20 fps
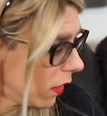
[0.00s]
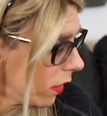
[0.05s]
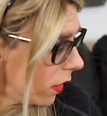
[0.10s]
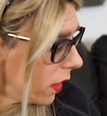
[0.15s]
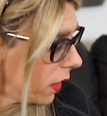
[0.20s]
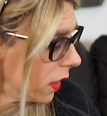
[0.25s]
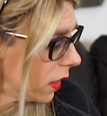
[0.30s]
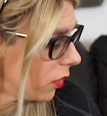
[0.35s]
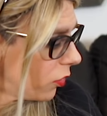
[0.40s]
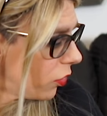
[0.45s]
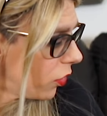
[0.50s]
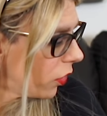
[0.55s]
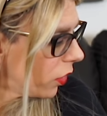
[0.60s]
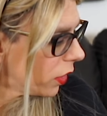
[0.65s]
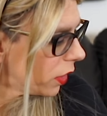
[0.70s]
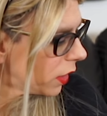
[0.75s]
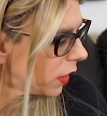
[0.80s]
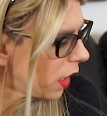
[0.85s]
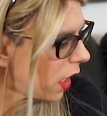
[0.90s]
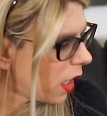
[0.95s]
this is the
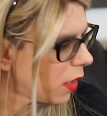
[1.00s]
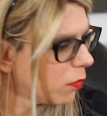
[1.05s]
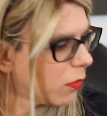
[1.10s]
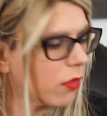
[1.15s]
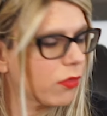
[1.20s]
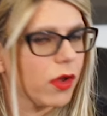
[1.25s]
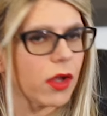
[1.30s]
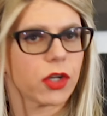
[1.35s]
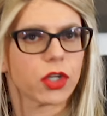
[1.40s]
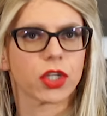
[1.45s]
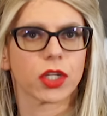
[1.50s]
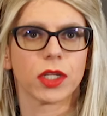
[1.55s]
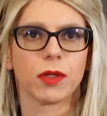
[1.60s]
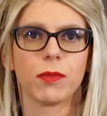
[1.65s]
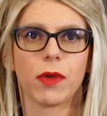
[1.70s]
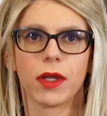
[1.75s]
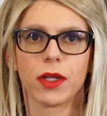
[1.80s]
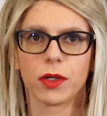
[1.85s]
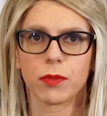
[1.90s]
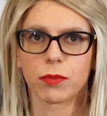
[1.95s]
first time I've actually
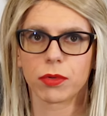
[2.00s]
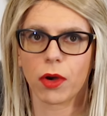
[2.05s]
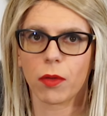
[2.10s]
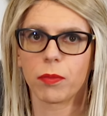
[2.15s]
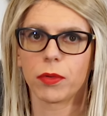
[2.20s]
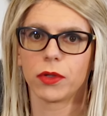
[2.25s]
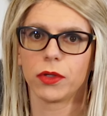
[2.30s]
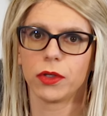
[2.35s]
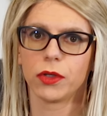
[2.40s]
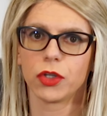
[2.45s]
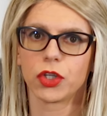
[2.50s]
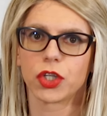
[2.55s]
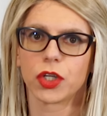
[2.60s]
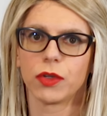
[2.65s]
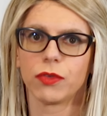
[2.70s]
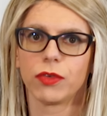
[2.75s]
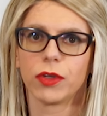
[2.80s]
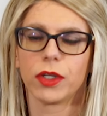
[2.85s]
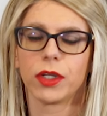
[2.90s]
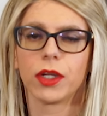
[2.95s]
made a proper
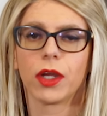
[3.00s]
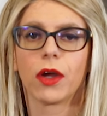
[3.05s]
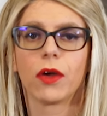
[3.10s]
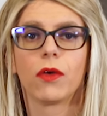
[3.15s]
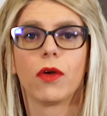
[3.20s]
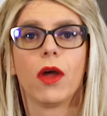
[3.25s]
YouTube video